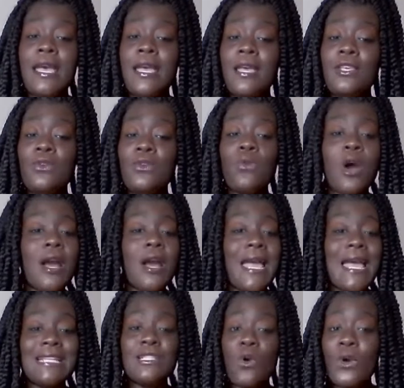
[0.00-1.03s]
you
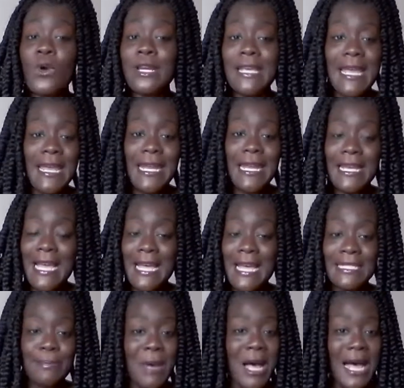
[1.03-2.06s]
are as
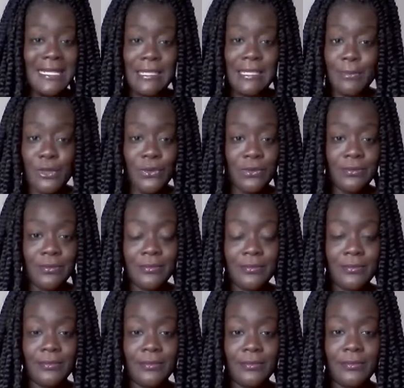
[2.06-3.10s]
organic as possible,
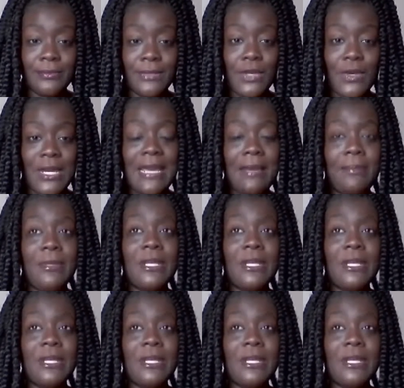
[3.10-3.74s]
okay?